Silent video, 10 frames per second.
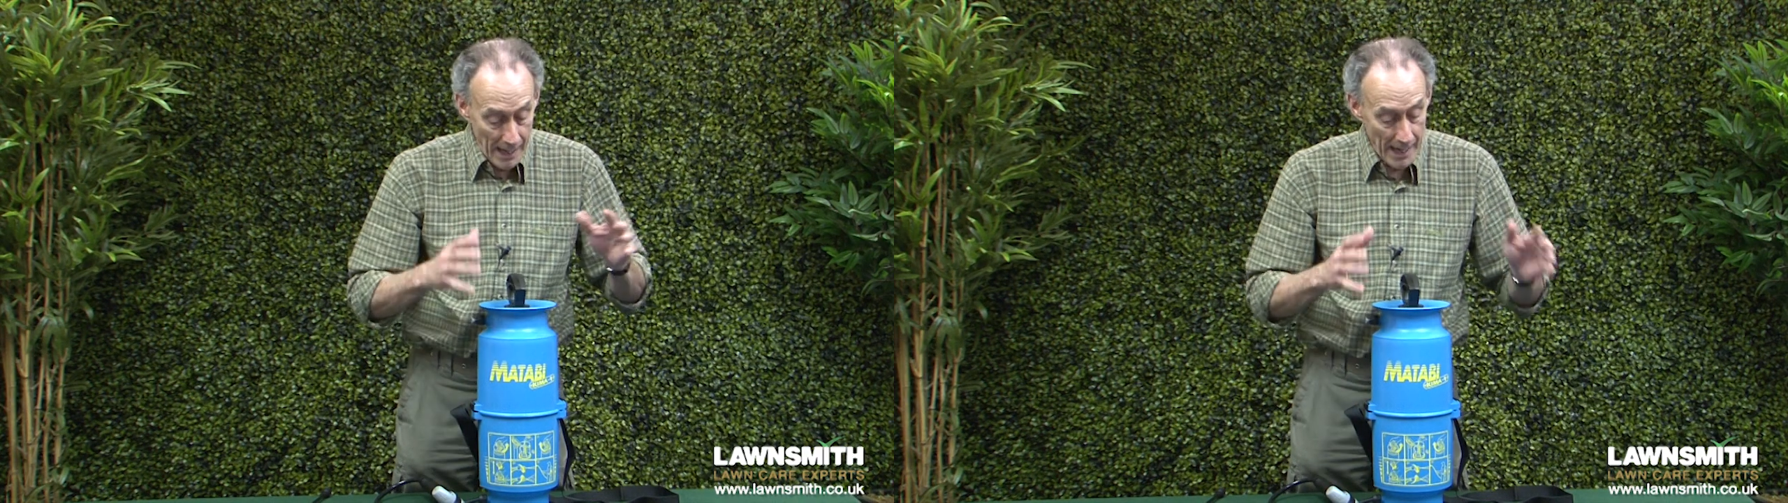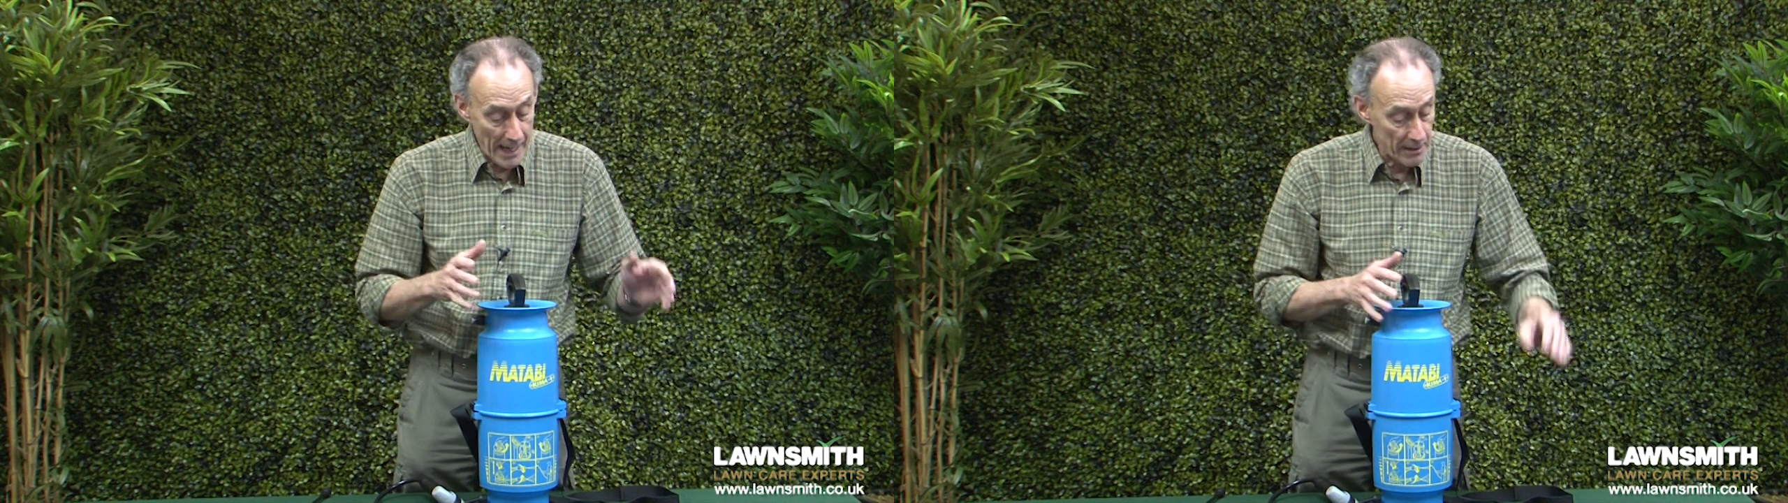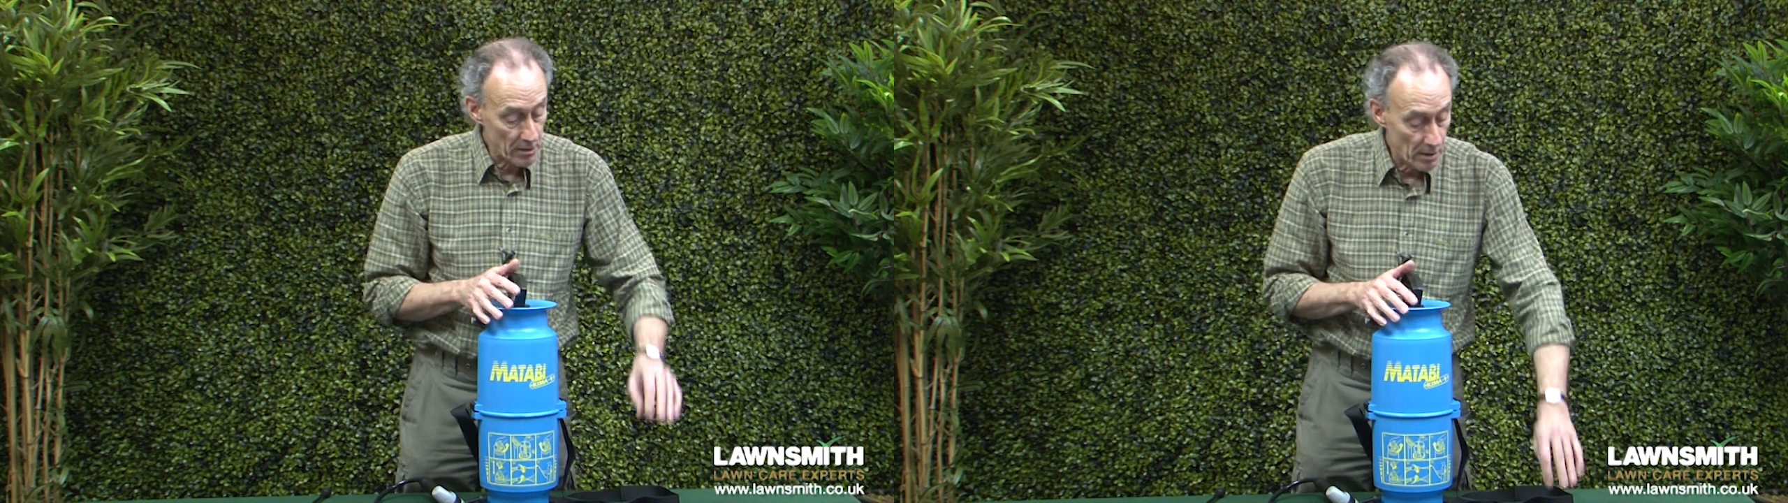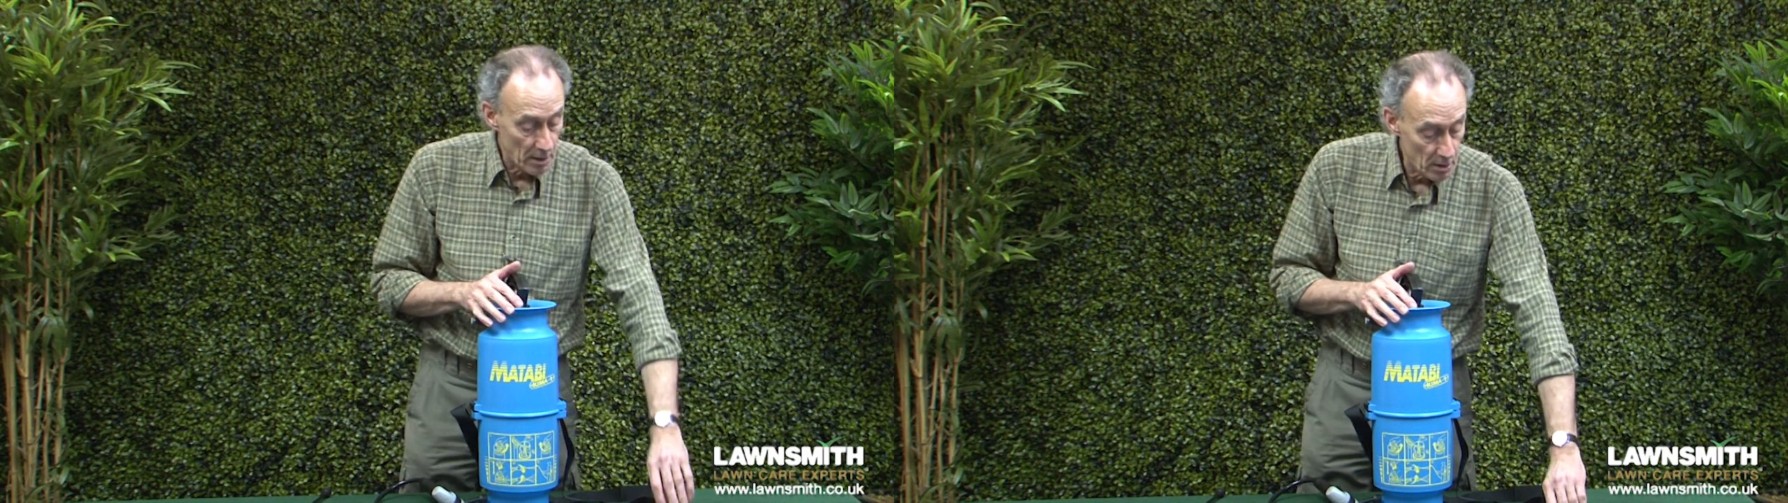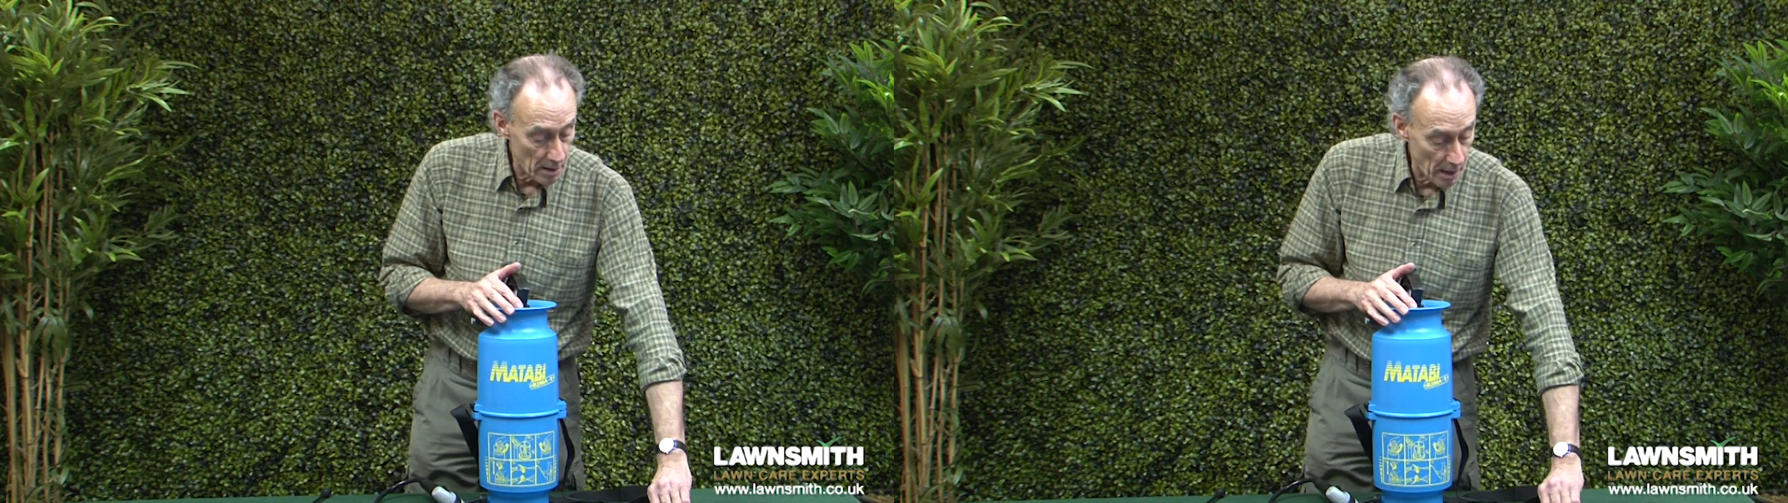and
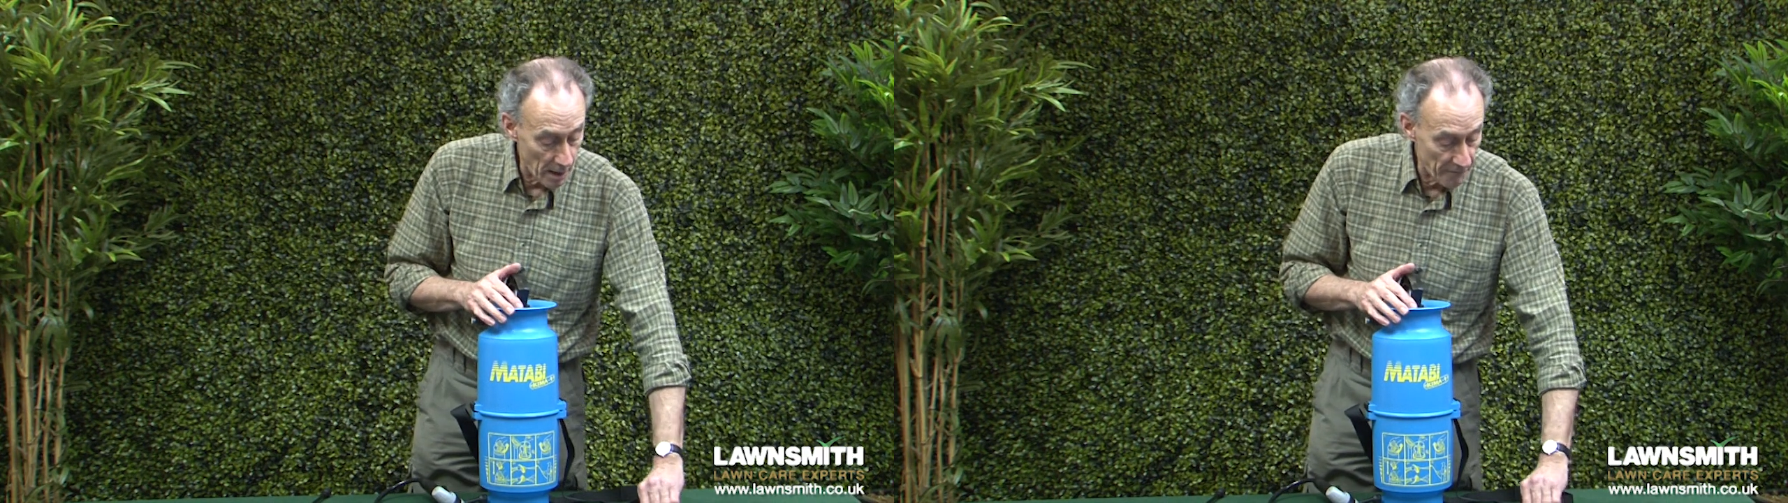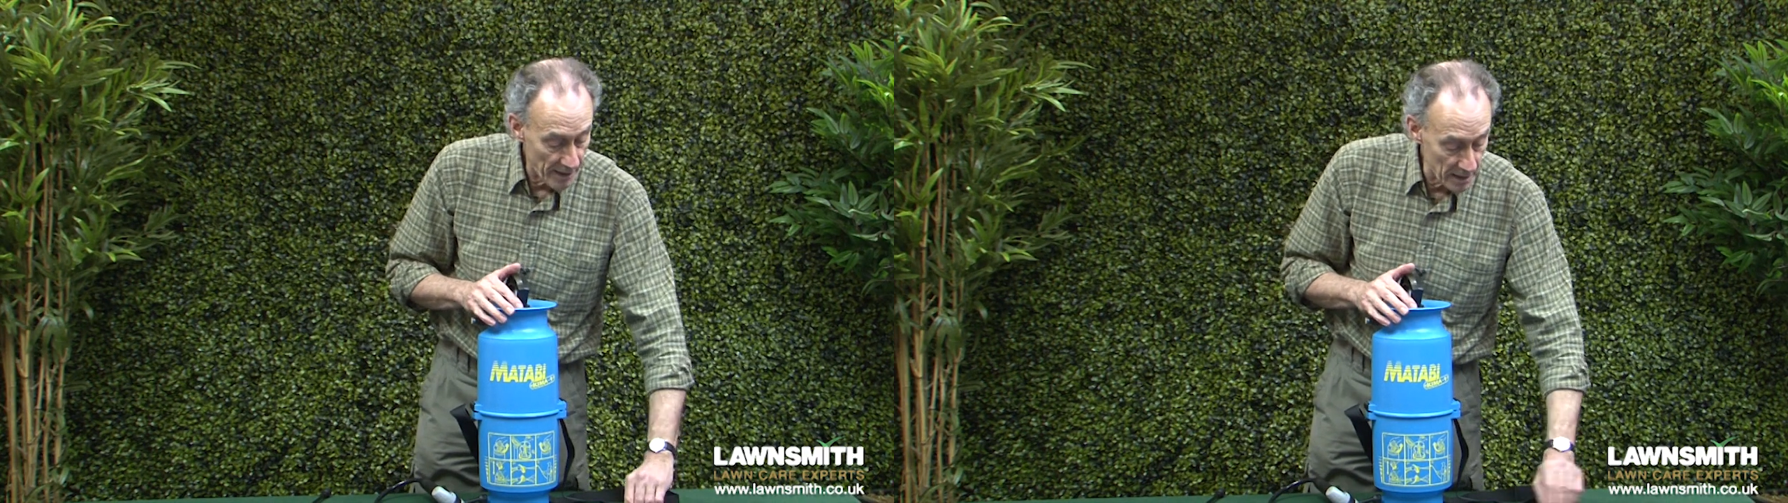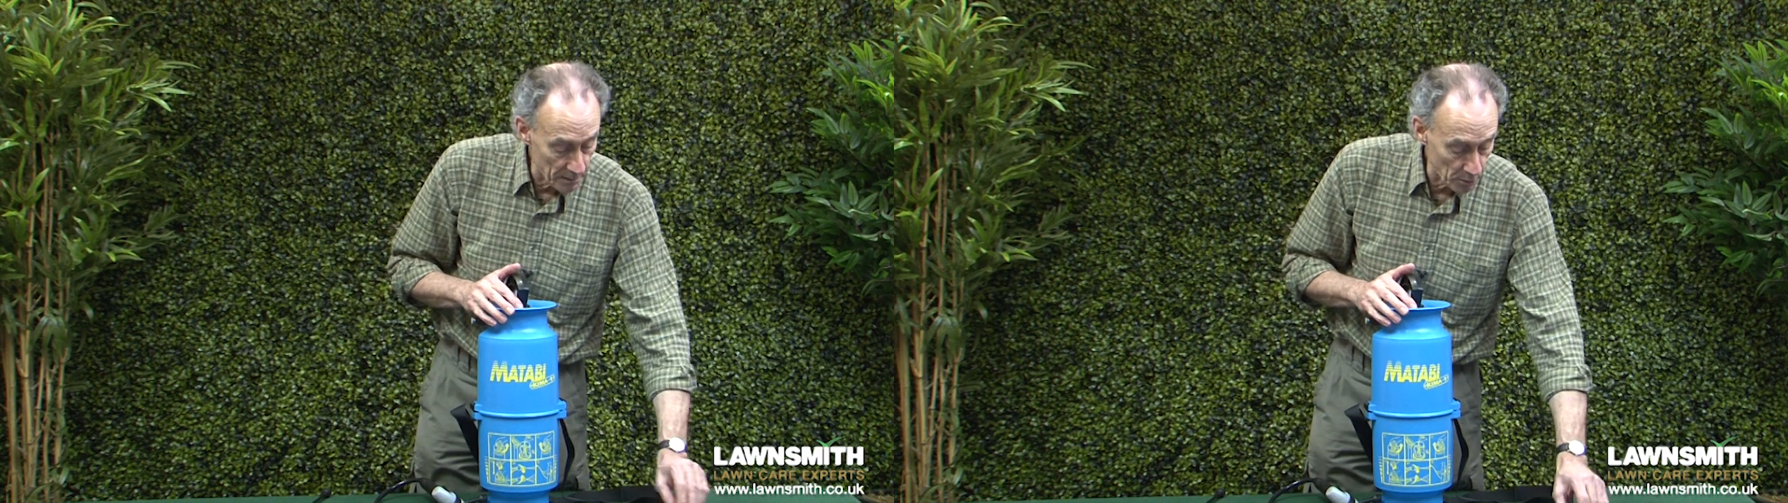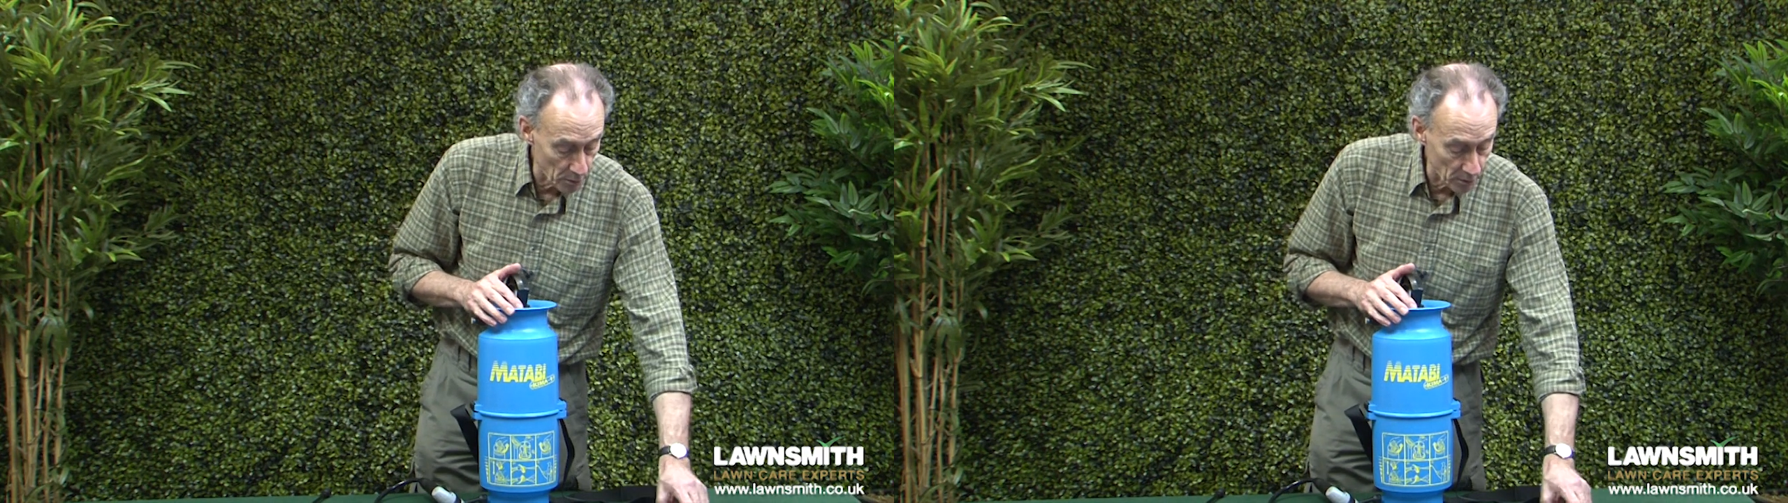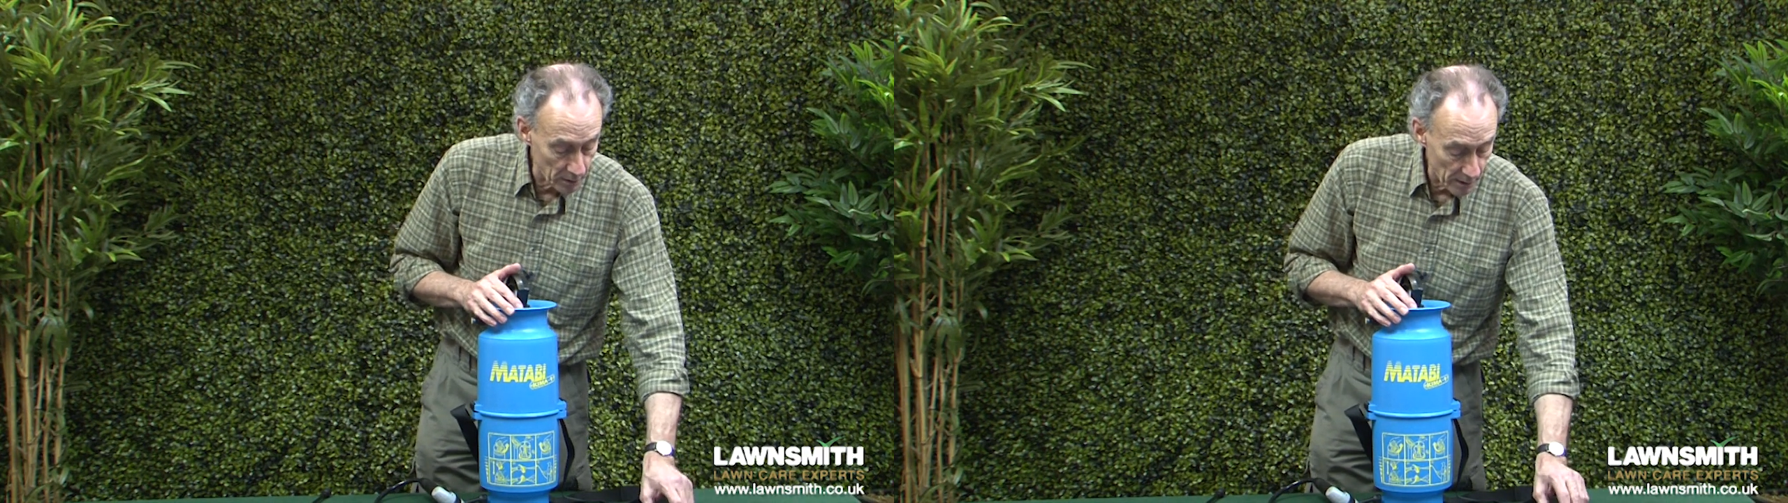
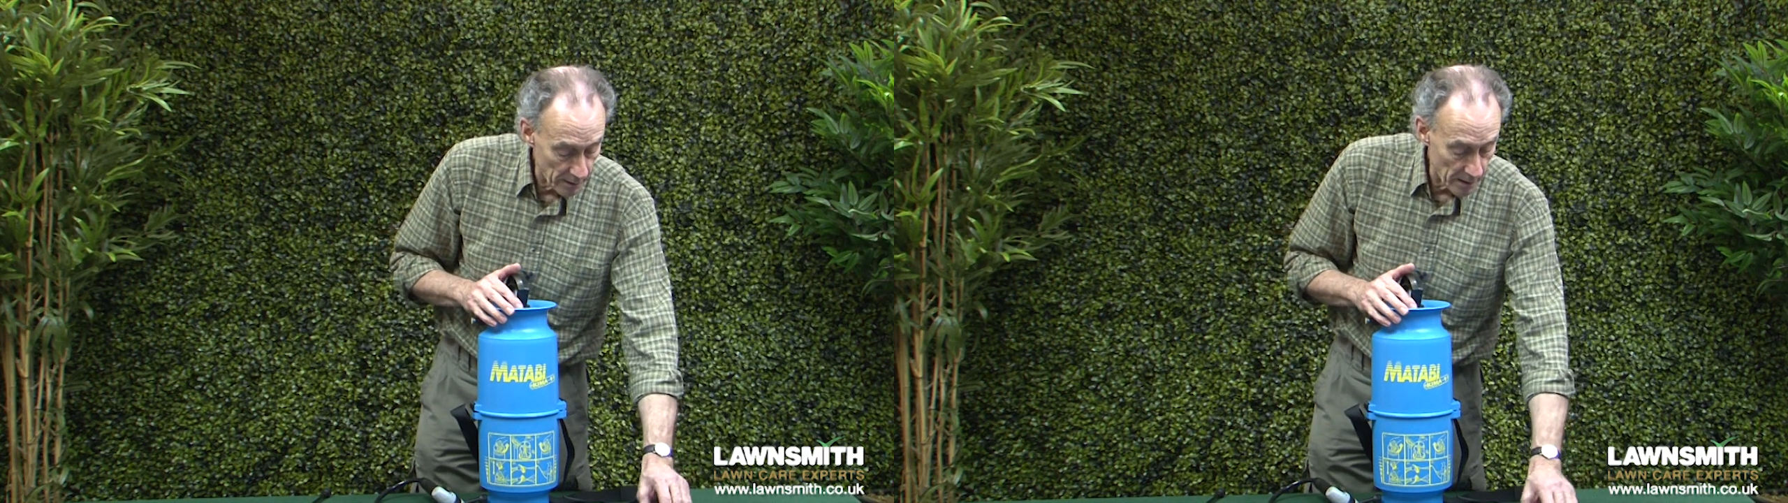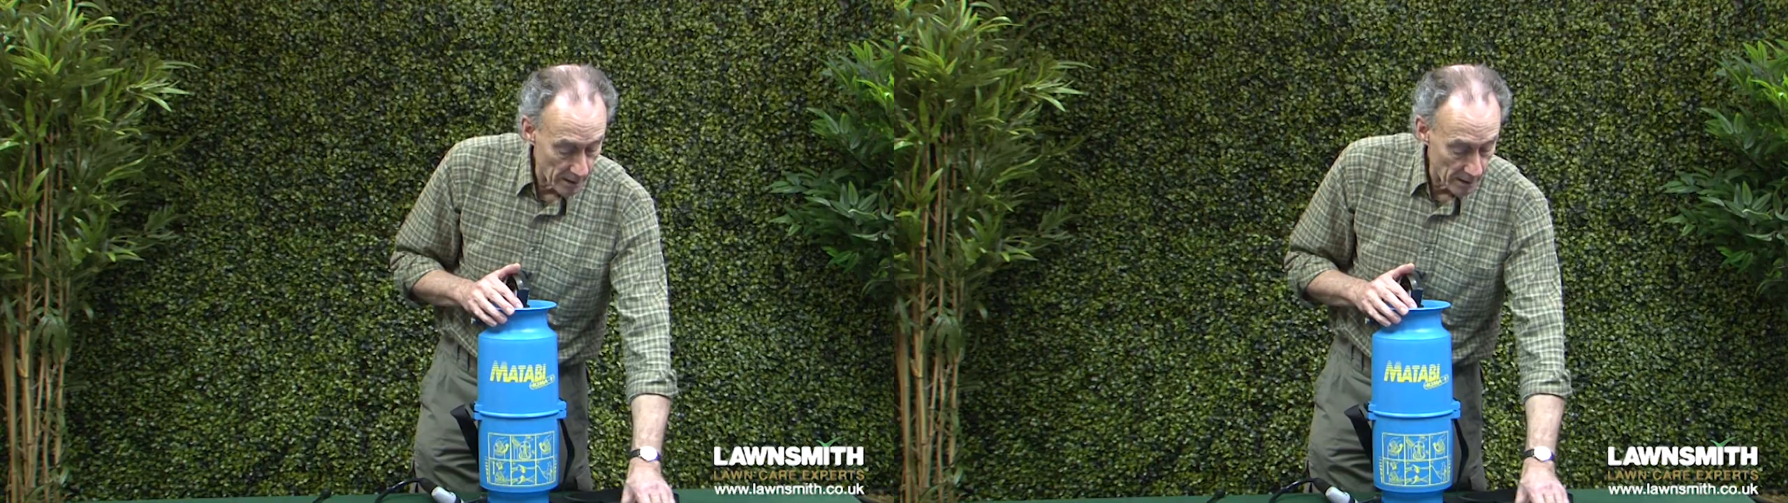available